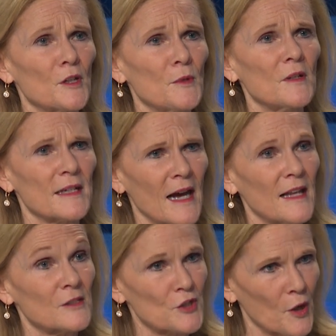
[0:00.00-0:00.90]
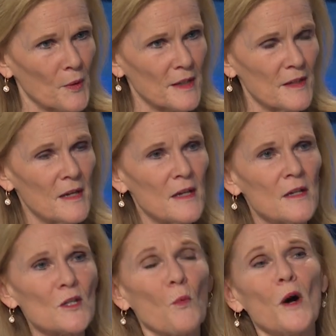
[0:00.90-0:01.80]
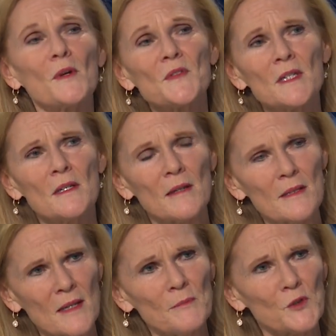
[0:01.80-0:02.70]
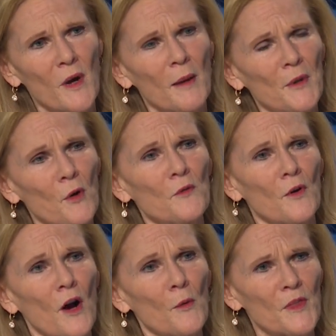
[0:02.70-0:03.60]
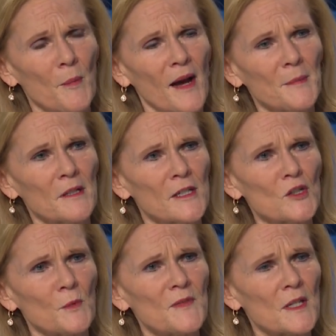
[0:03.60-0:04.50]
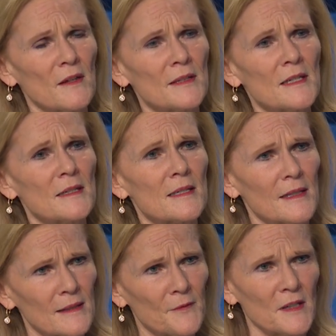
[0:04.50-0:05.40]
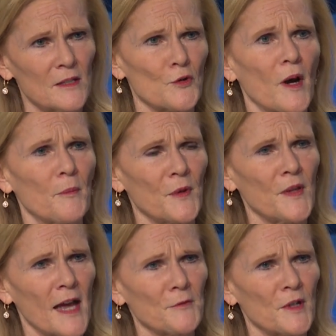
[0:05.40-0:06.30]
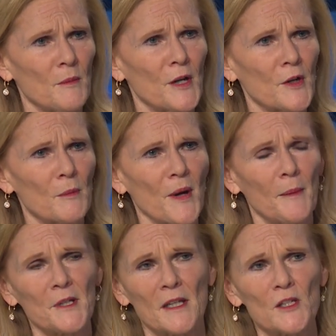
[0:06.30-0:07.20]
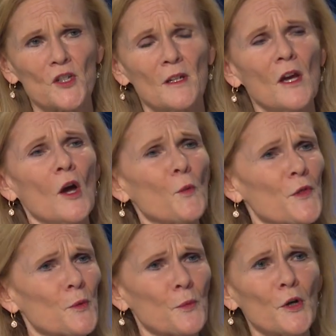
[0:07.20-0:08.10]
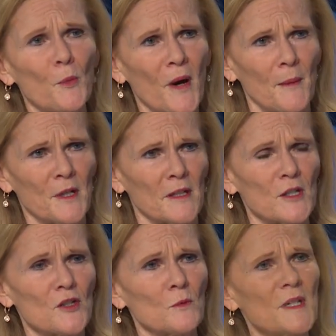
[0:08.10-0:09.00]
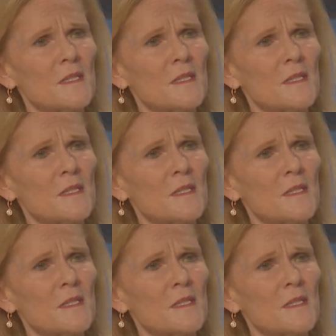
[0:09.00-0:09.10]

community in college going. Mm -hmm. So while we've seen a, some drop overall with the population, we've saw, seen a significant drop with the African-American population. Mm -hmm. Mm-hmm. With the rural population, we